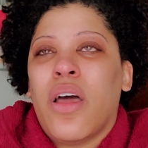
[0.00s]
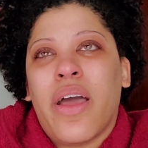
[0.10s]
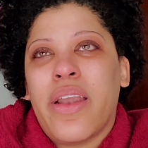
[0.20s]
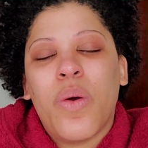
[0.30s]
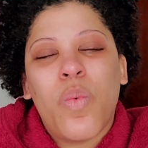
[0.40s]

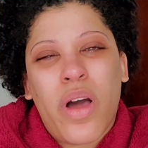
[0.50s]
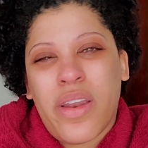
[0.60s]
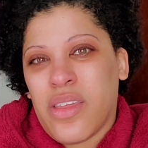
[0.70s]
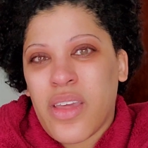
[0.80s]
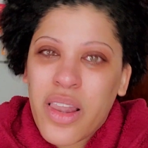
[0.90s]

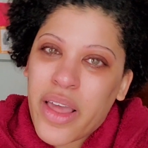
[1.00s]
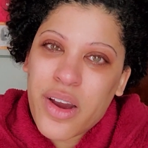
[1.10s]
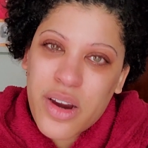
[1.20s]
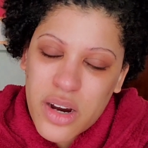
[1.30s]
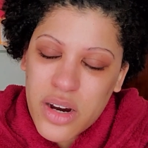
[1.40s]
yell at
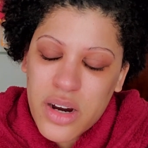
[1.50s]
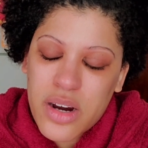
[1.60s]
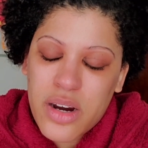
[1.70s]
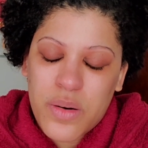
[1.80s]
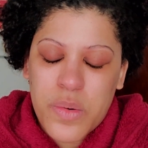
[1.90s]

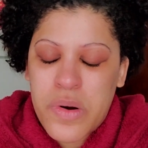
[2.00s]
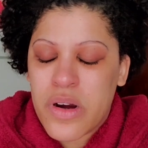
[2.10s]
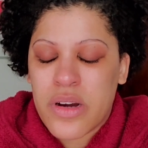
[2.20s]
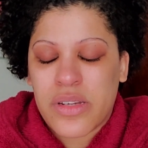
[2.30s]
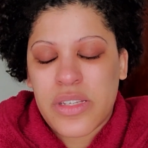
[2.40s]
her
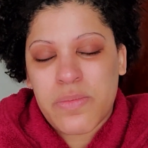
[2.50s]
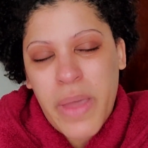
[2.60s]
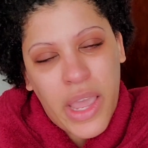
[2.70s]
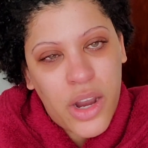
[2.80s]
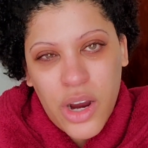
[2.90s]
or
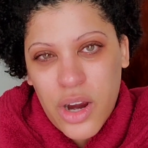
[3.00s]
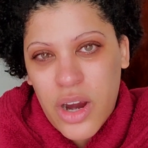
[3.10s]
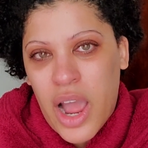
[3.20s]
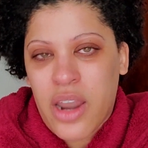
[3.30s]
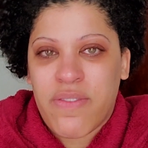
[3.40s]
spank
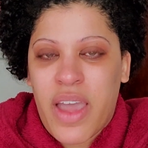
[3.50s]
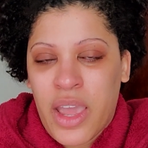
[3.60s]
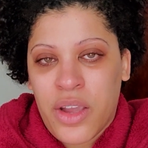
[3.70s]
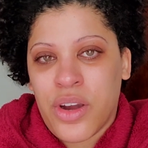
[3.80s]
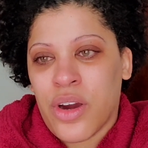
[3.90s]
her out of
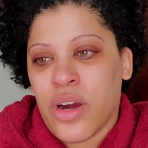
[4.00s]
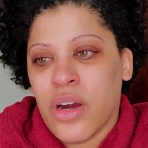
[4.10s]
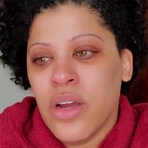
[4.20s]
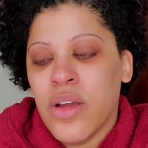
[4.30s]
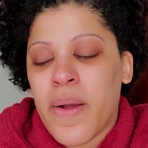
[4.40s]
anger,